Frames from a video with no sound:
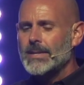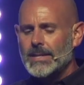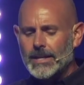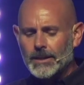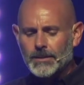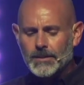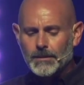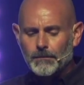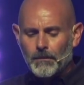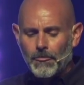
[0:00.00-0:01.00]
it's,
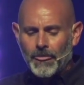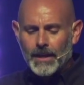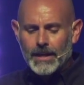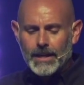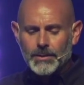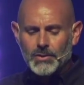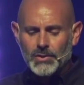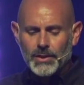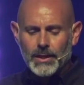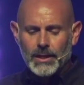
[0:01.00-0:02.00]

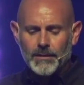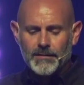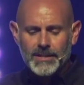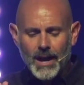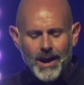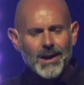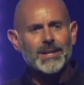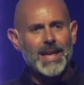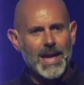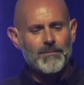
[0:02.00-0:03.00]
it's if God
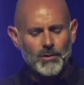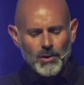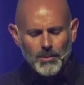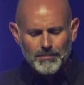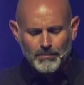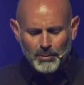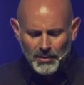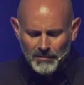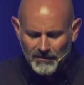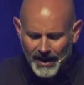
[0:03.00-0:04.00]
ever
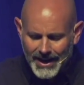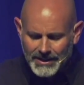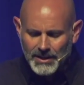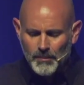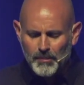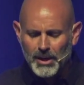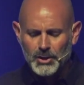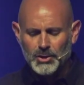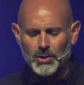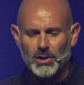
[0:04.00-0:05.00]
provided a
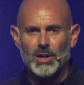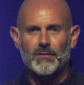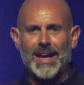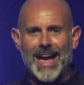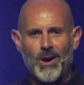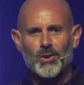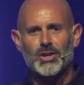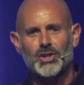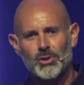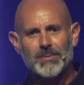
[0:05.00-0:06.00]
picture of our
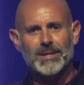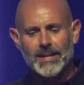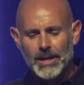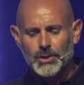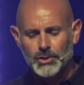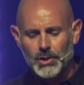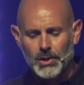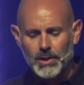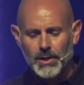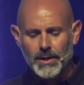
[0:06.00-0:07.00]
human nature
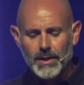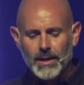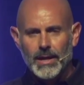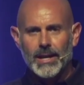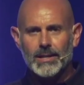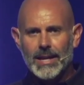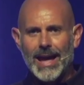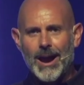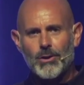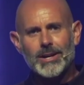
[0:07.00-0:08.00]
and
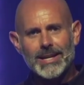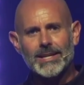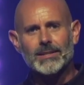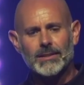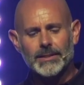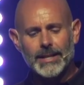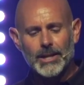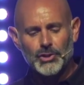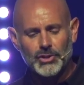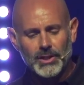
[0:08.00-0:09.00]
our
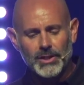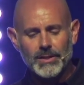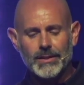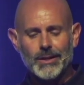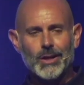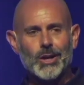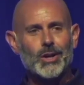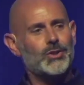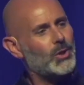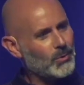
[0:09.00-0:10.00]
inclination
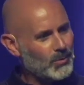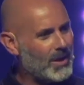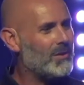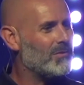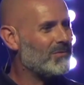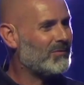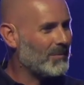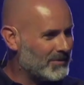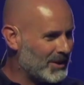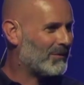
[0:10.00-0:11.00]
to run from
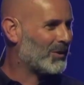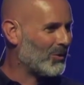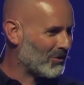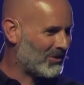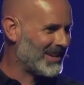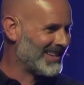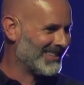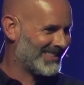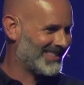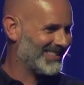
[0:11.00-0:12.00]
difficult
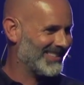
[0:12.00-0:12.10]
things,